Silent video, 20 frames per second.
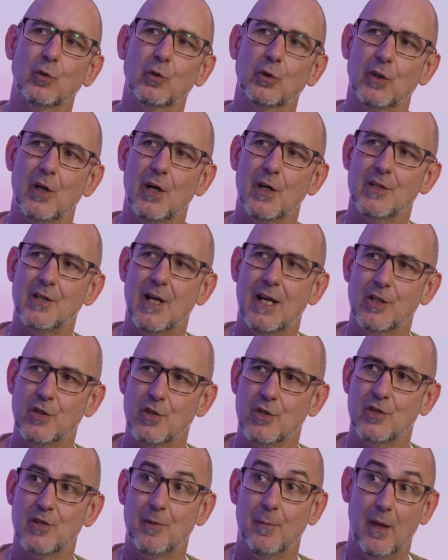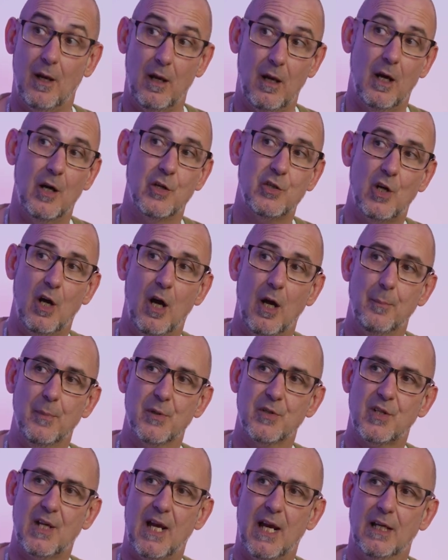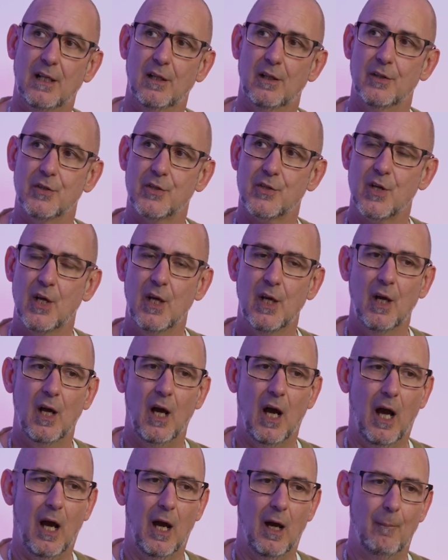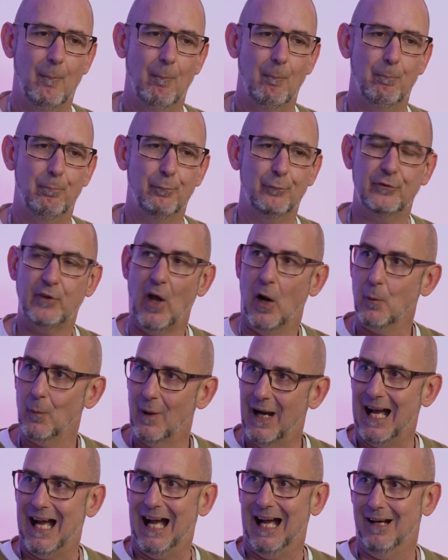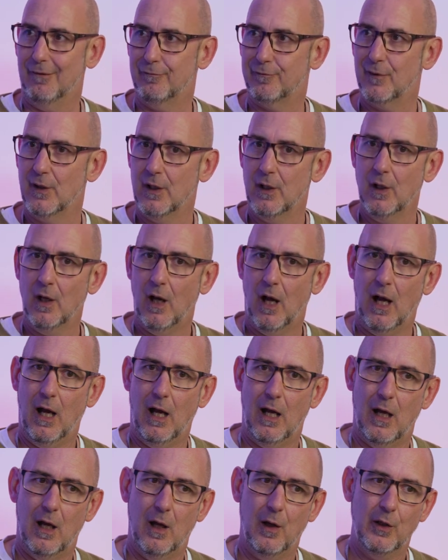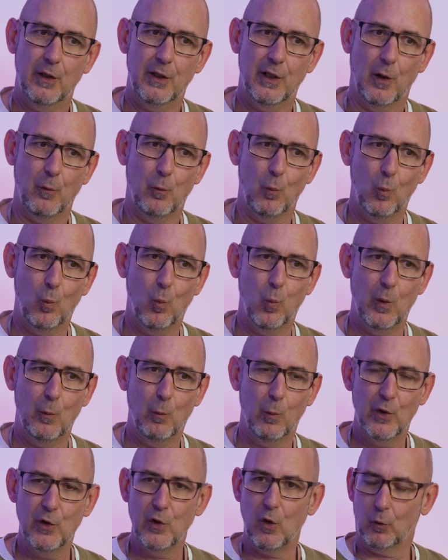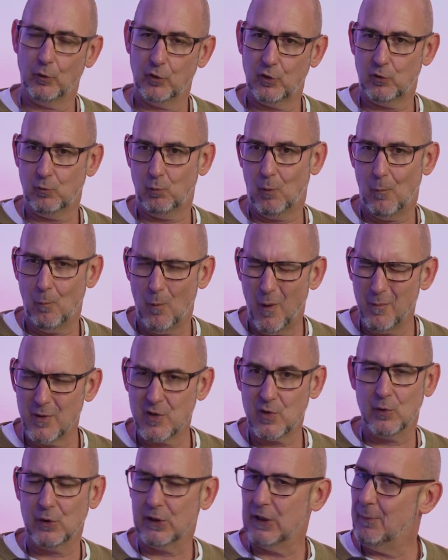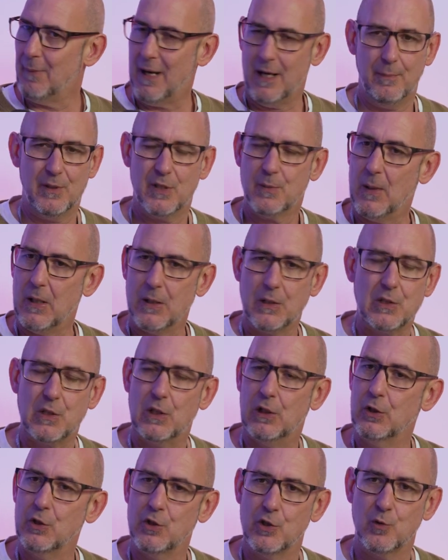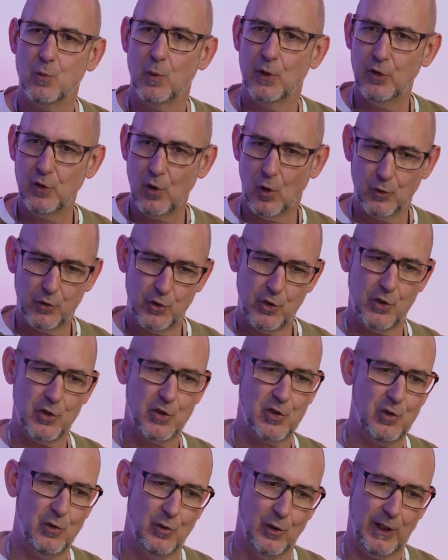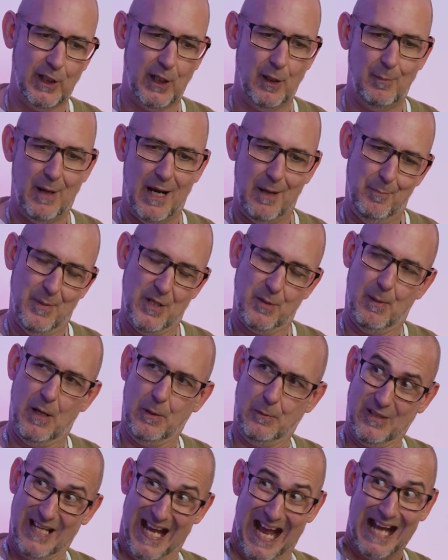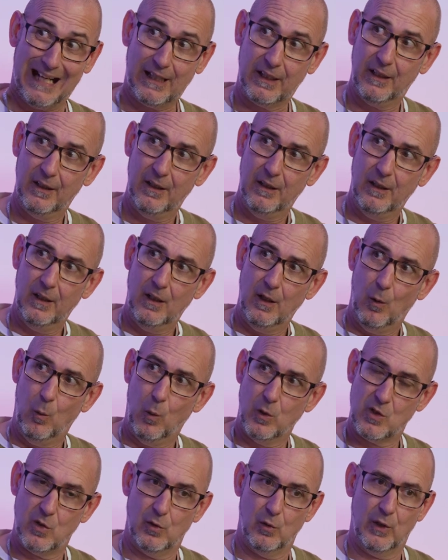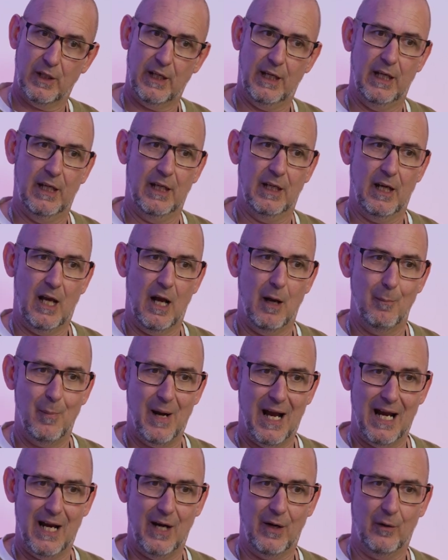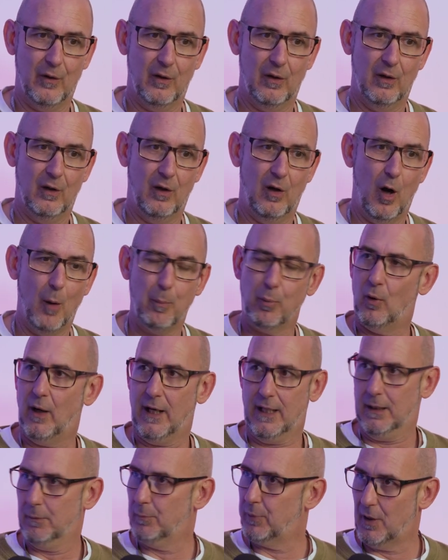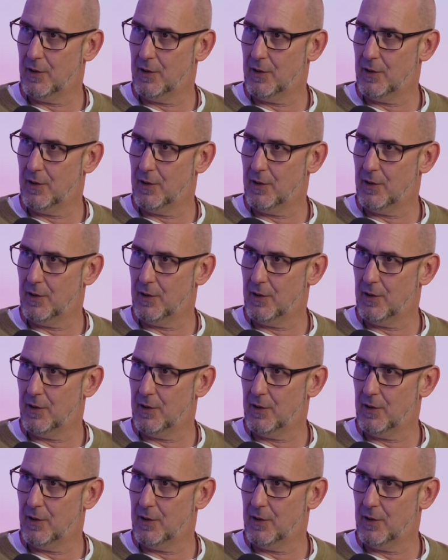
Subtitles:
organisations, some of the larger hyperscalers don't have. You know, we're not, when we're talking about bespoke solutions, we're not just talking about bespoke tech, we're talking about operating